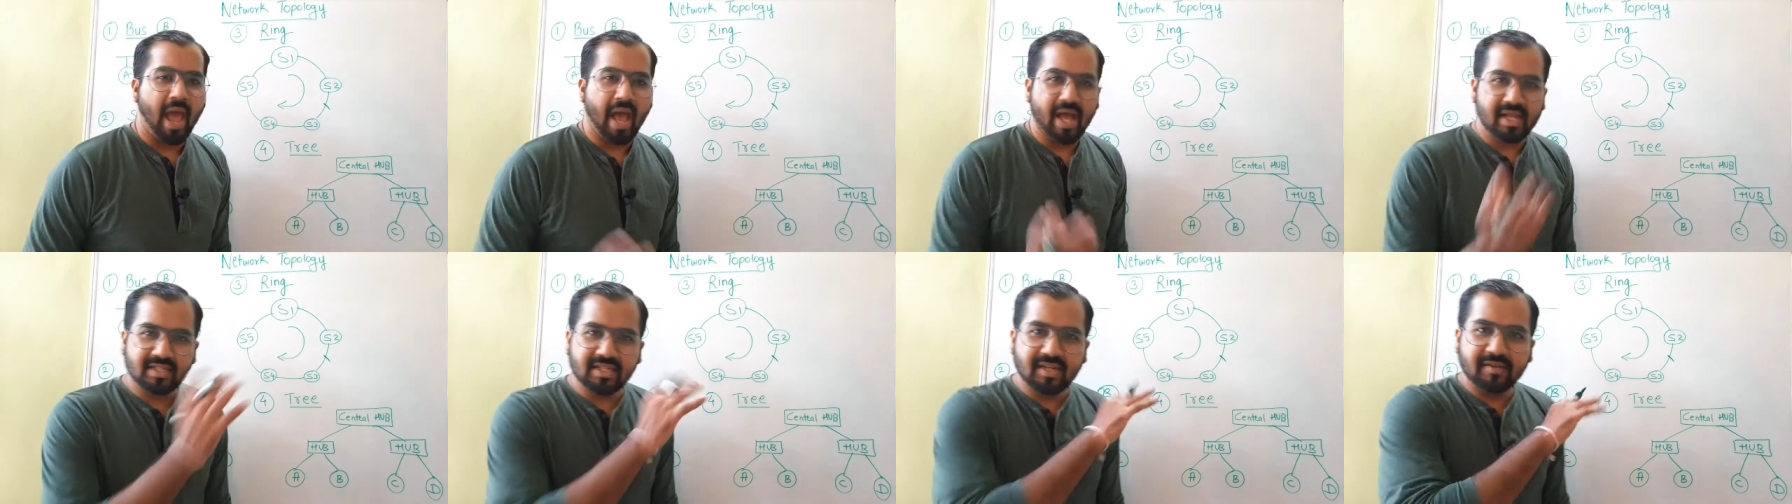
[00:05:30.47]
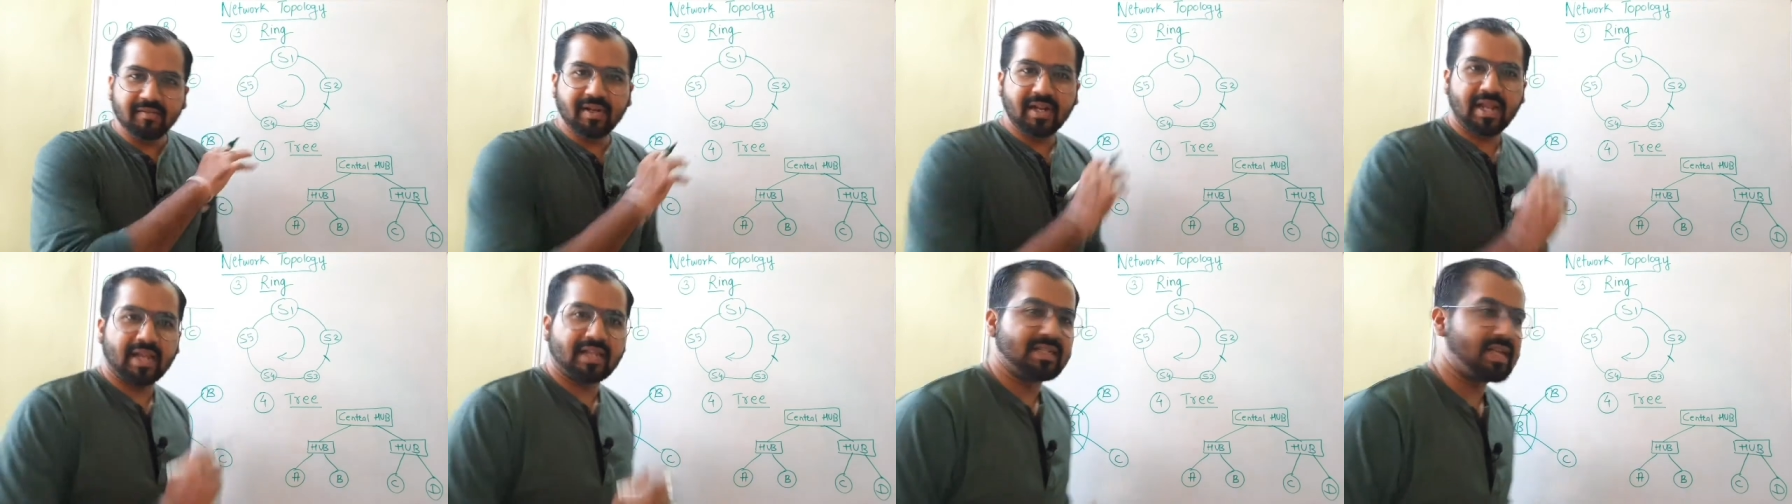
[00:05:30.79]
As
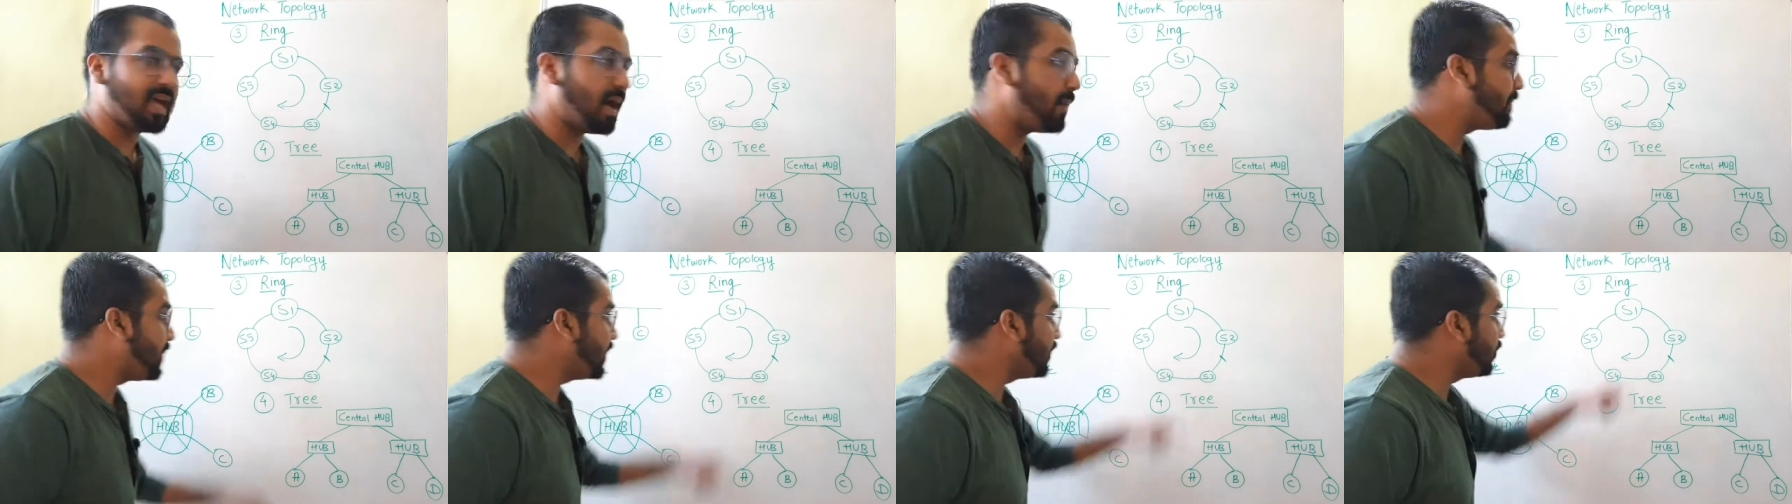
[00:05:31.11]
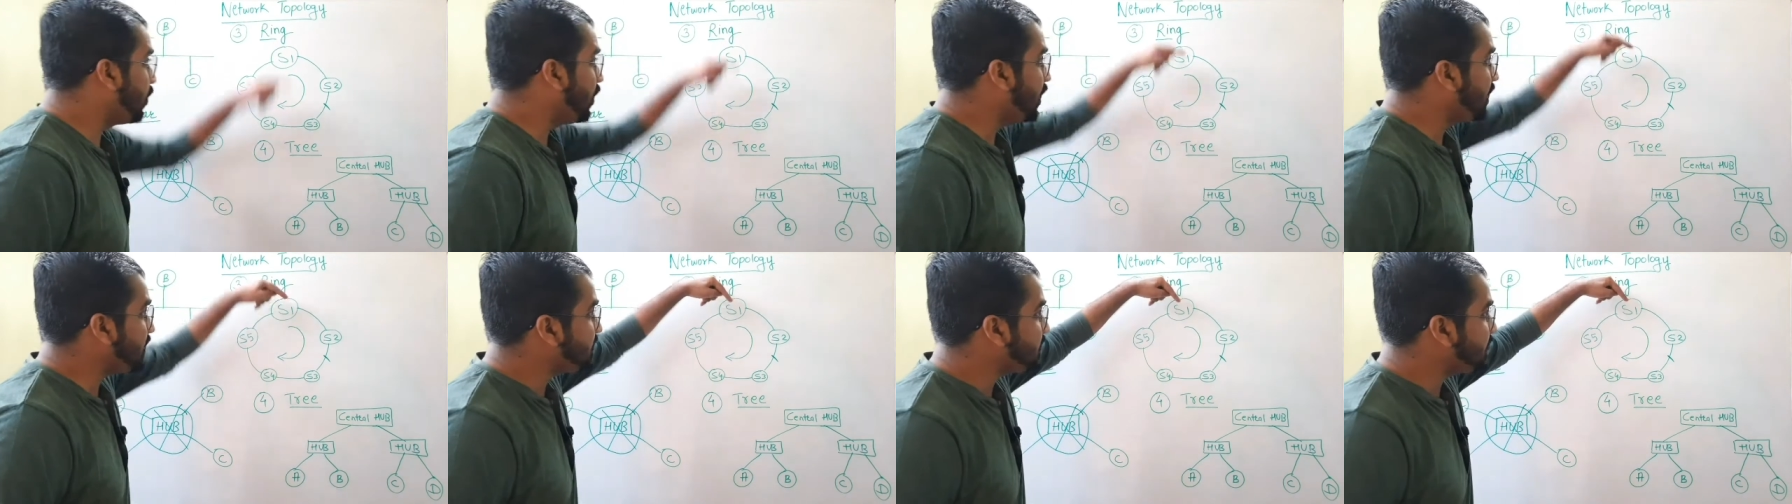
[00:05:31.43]
our example
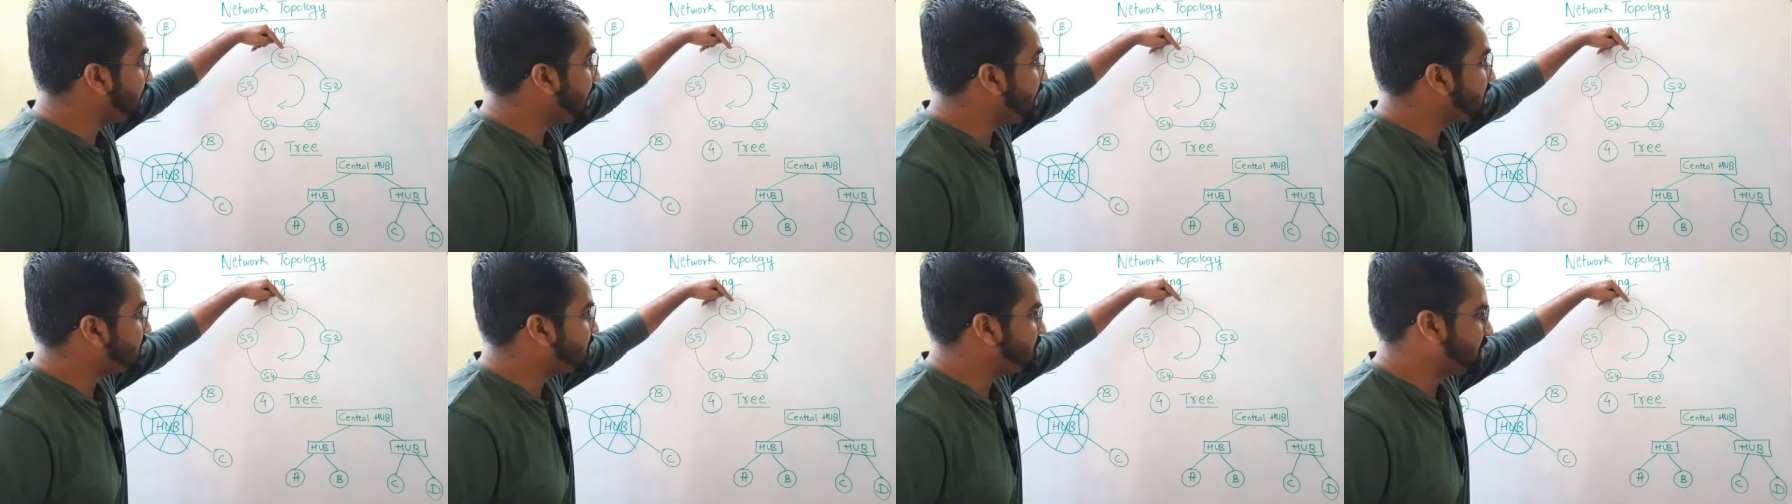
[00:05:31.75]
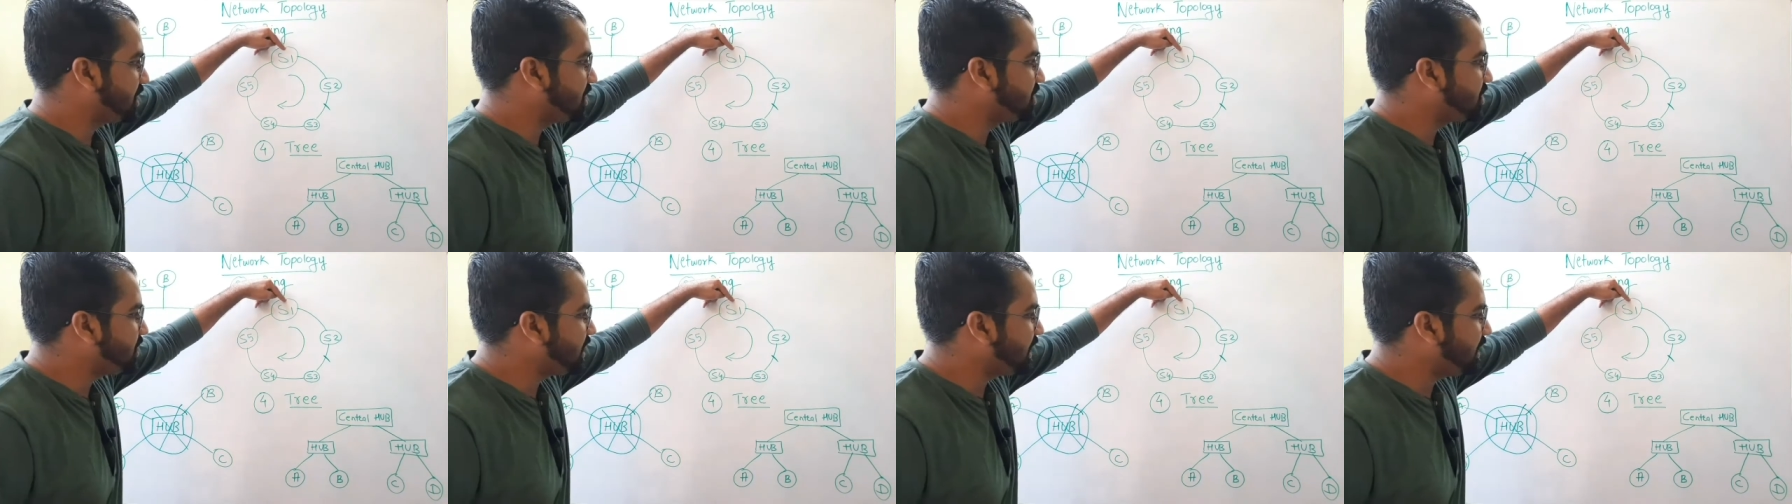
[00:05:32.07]
was,
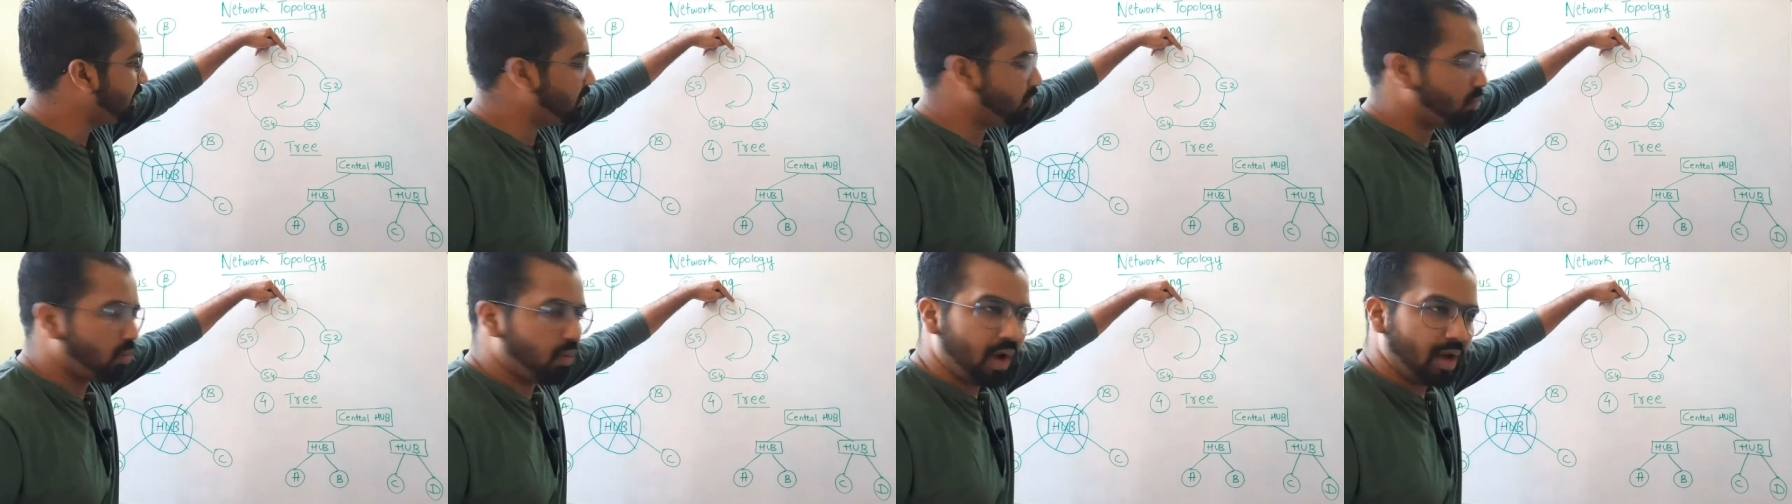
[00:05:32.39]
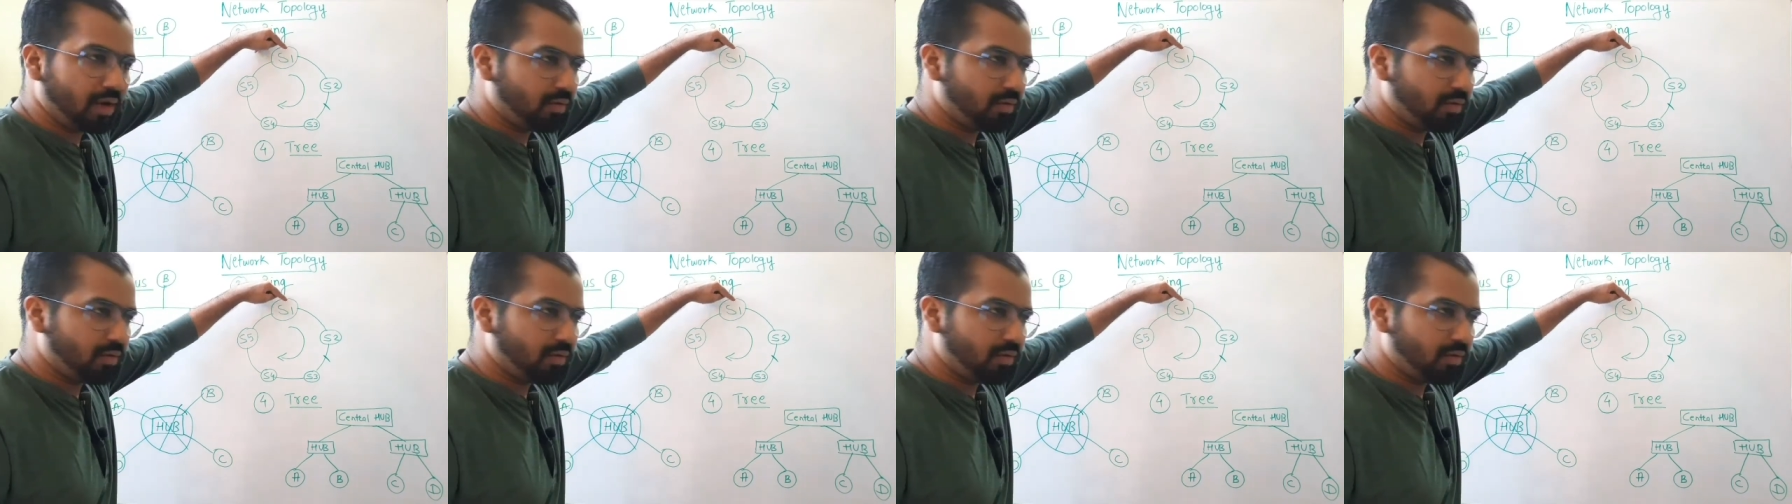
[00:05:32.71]
station